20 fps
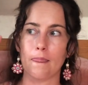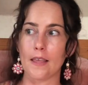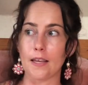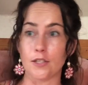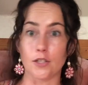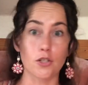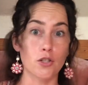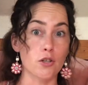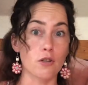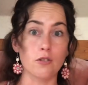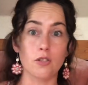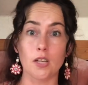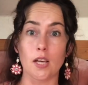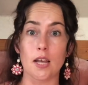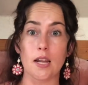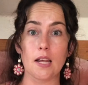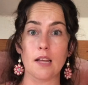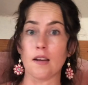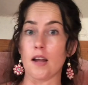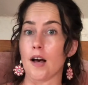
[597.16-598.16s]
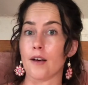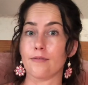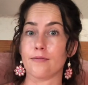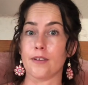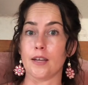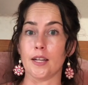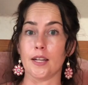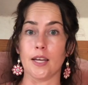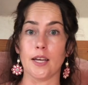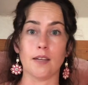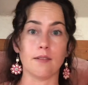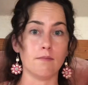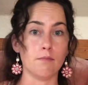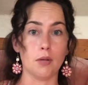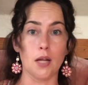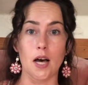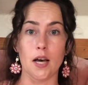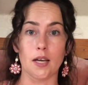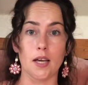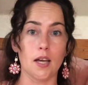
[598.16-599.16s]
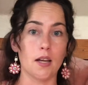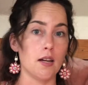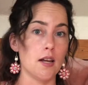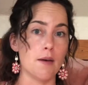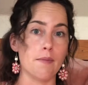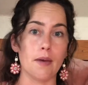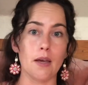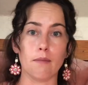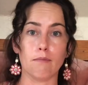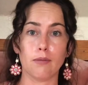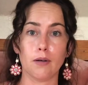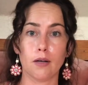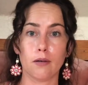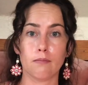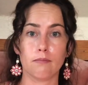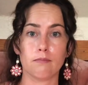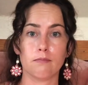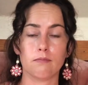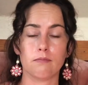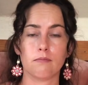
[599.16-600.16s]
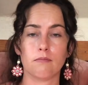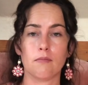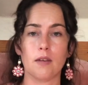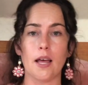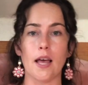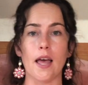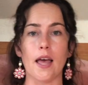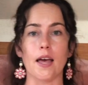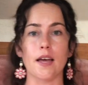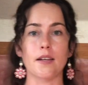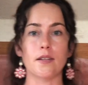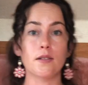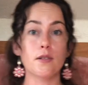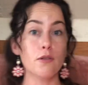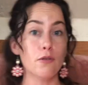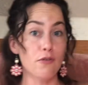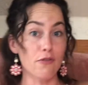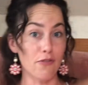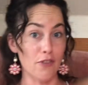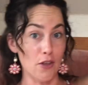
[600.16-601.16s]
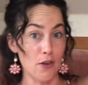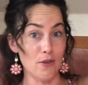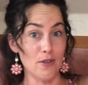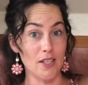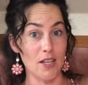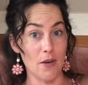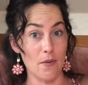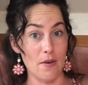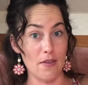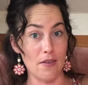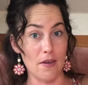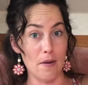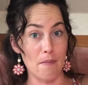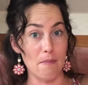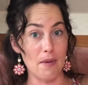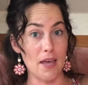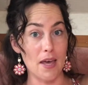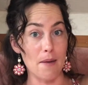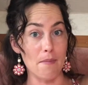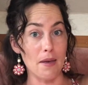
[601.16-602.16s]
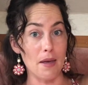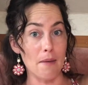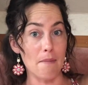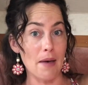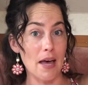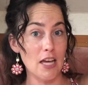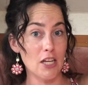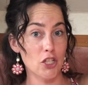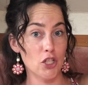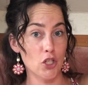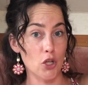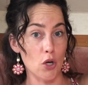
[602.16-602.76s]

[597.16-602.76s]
Dissociating, not feeling, blocking, numbing, and fusing with it, becoming enmeshed,